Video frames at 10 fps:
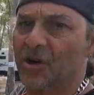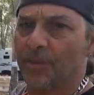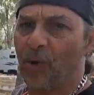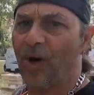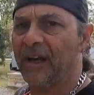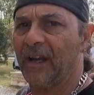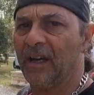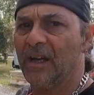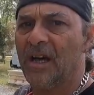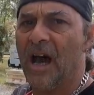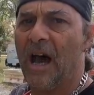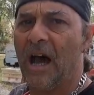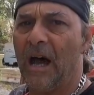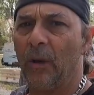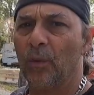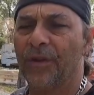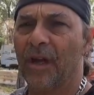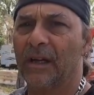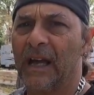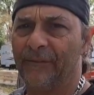got a bike with
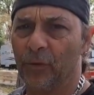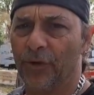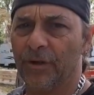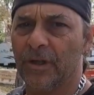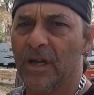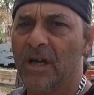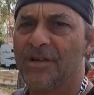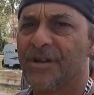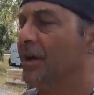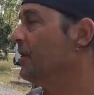a cover on it, so